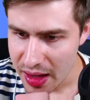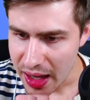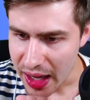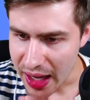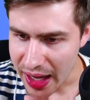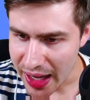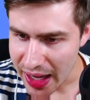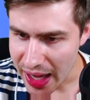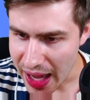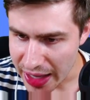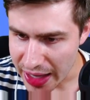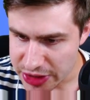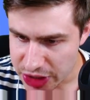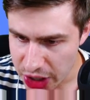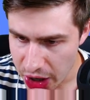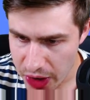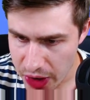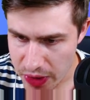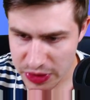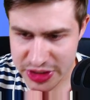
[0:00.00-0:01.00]
I
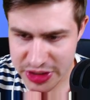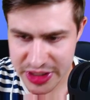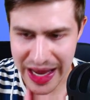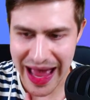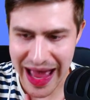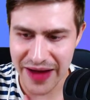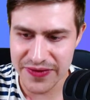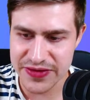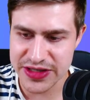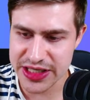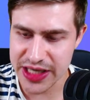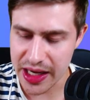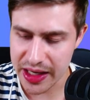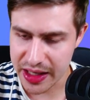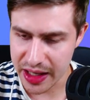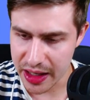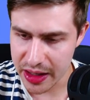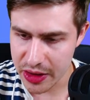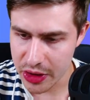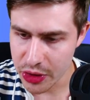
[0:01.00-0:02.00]
don't have
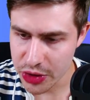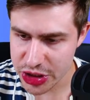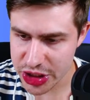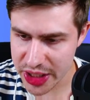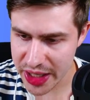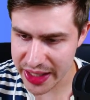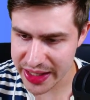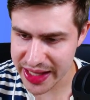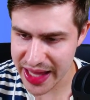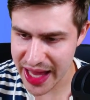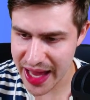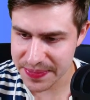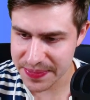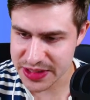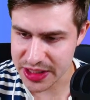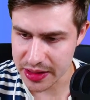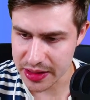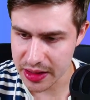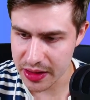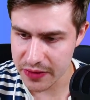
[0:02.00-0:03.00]
Saka. Who should I
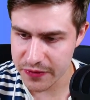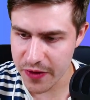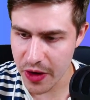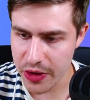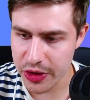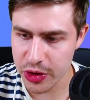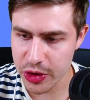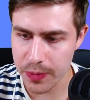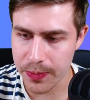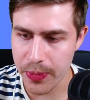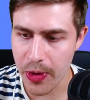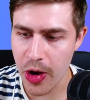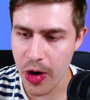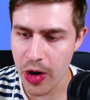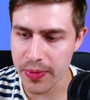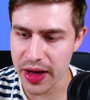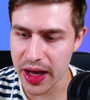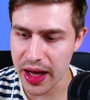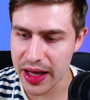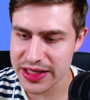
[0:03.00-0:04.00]
captain? Foden or
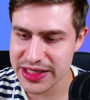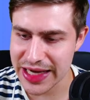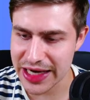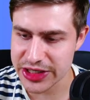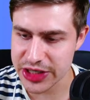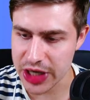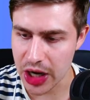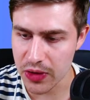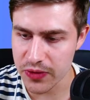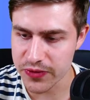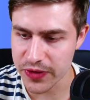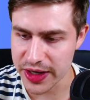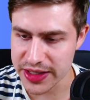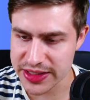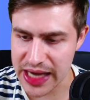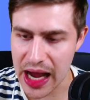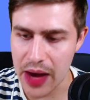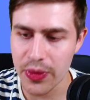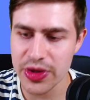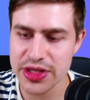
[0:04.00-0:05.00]
Palmer / Alvarez?
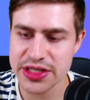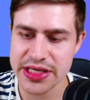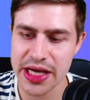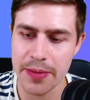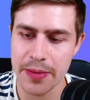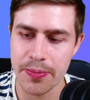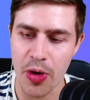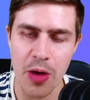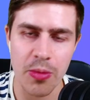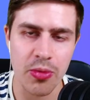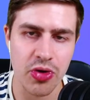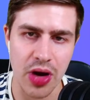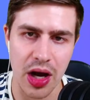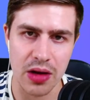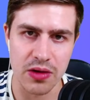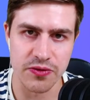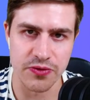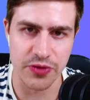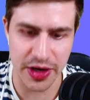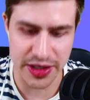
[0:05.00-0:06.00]
I would say Palmer or
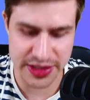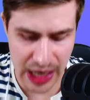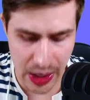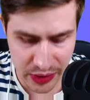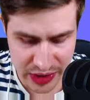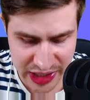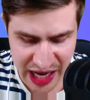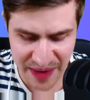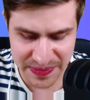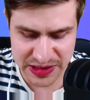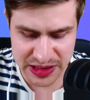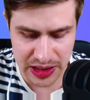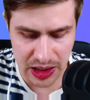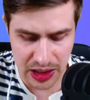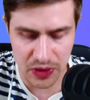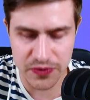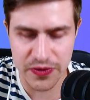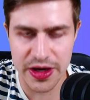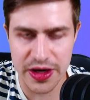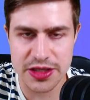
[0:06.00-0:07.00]
Alvarez. I would captain
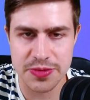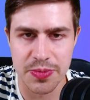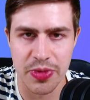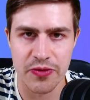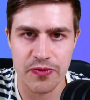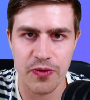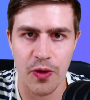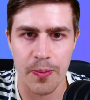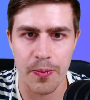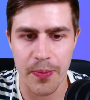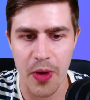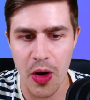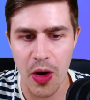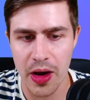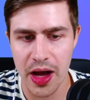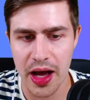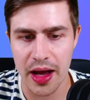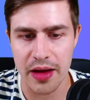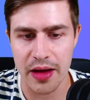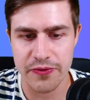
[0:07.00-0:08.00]
Alvarez before
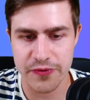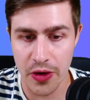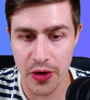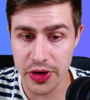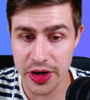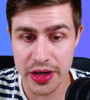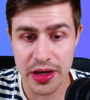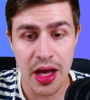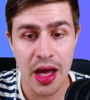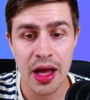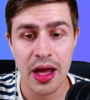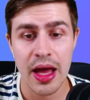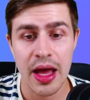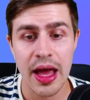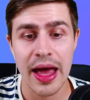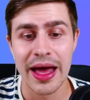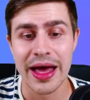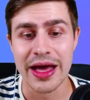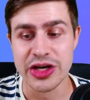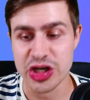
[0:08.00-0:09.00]
Foden
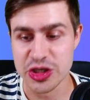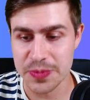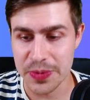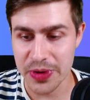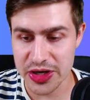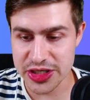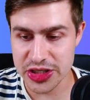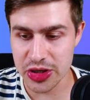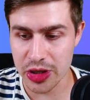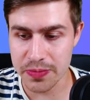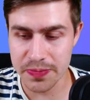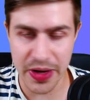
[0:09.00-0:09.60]
just because he's on